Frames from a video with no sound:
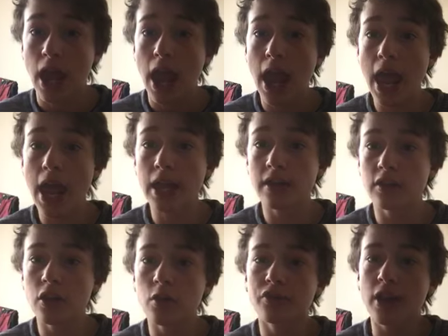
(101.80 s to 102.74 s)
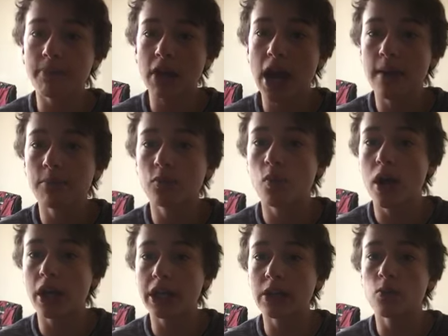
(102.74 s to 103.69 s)
And, sometimes
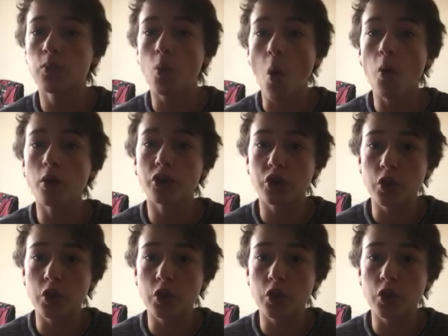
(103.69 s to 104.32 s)
what he won't